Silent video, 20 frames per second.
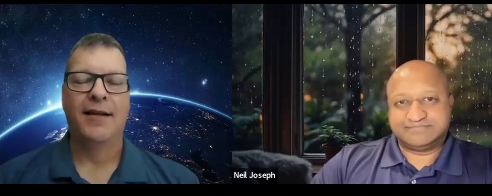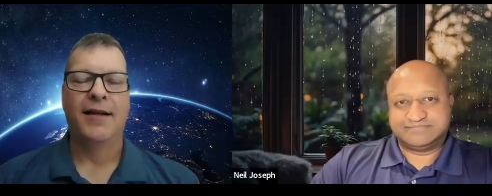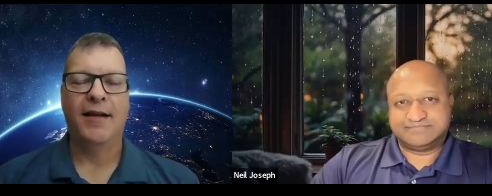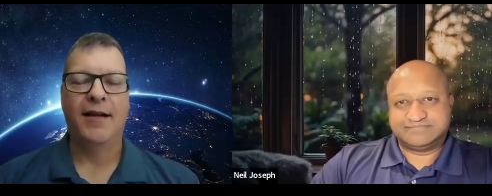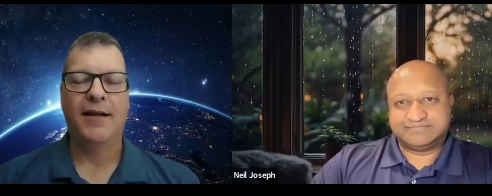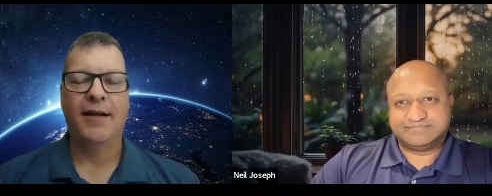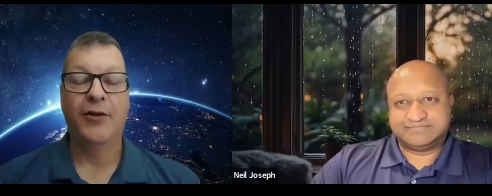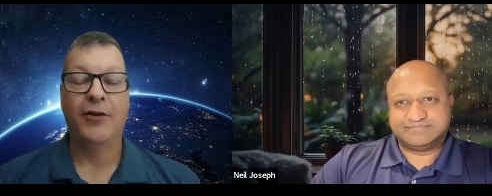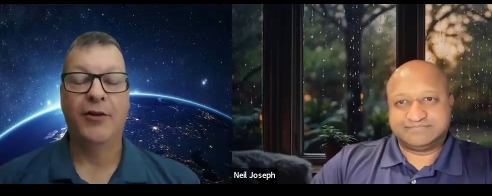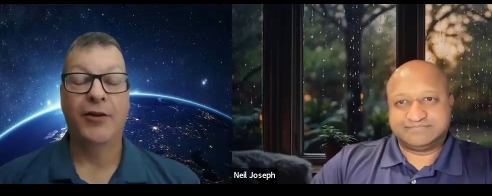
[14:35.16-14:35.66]

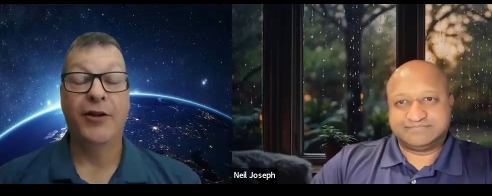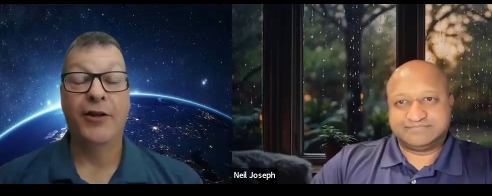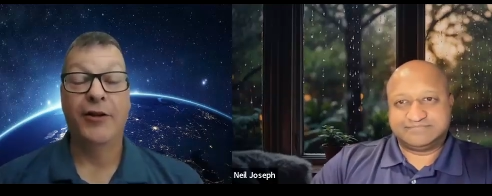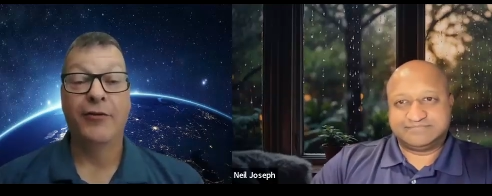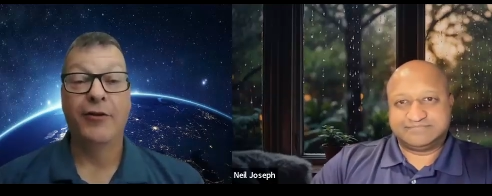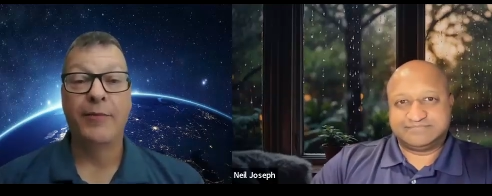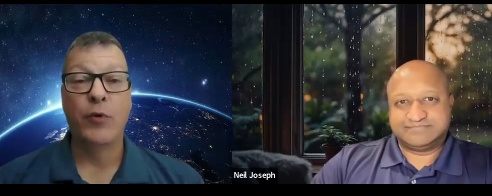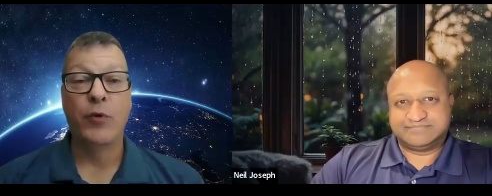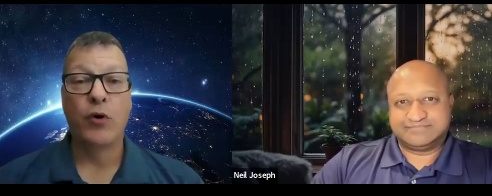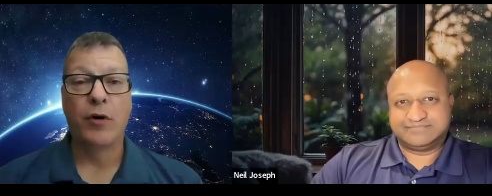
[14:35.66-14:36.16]
Speaker 1: I couldn't
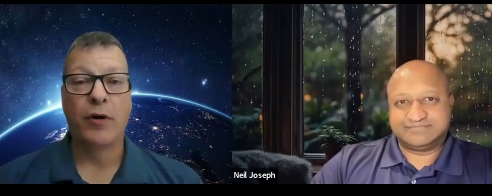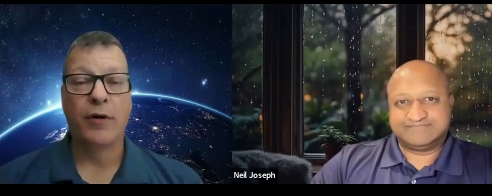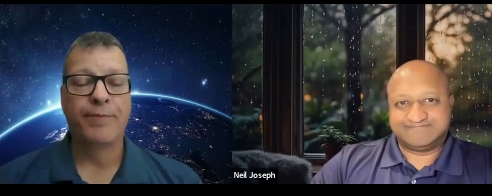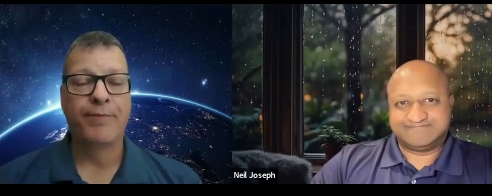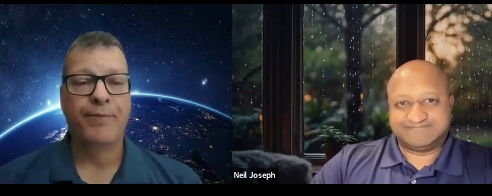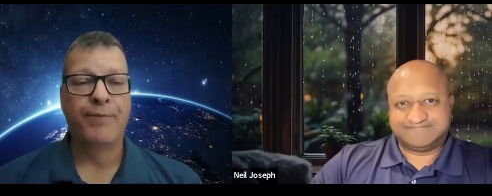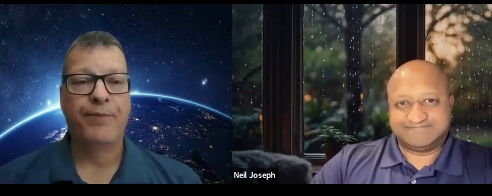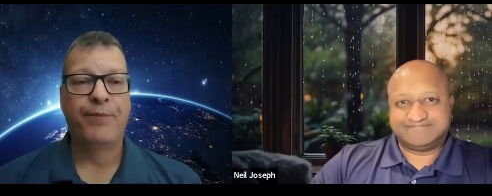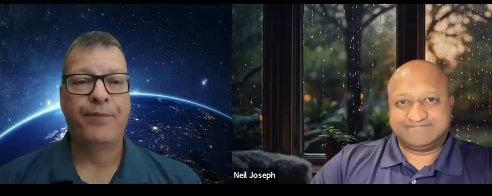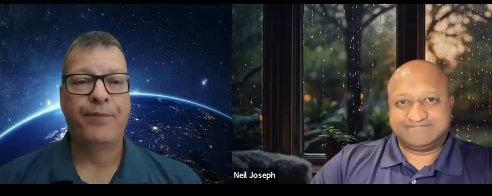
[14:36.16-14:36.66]
agree more.
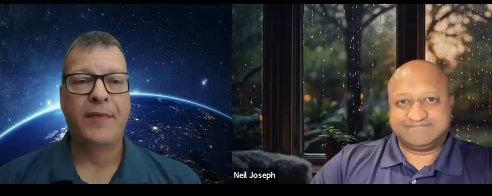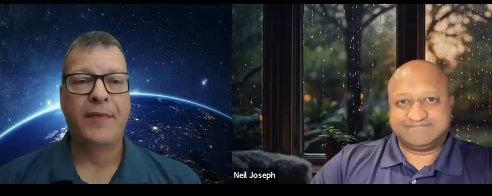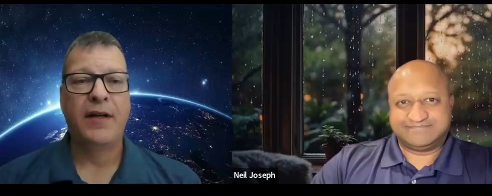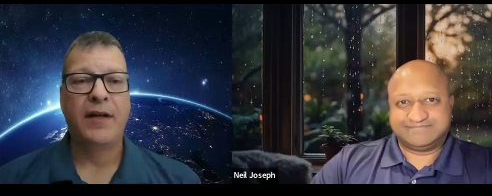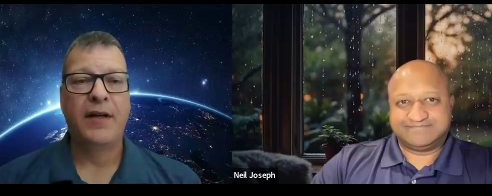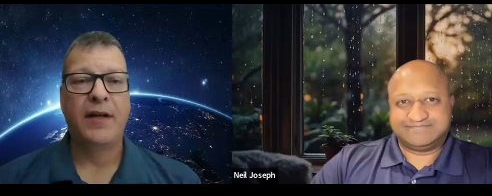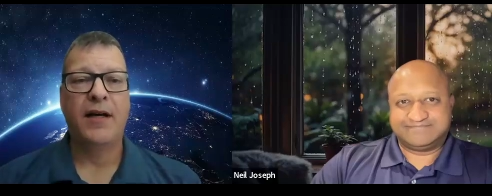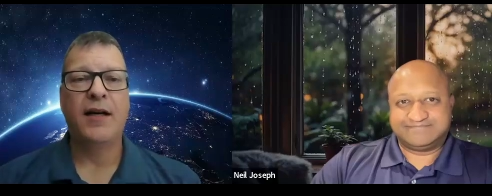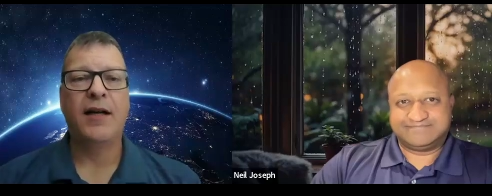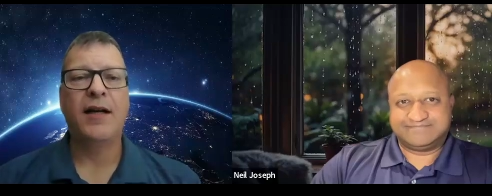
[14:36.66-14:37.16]

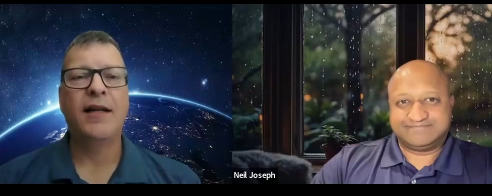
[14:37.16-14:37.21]
Uh,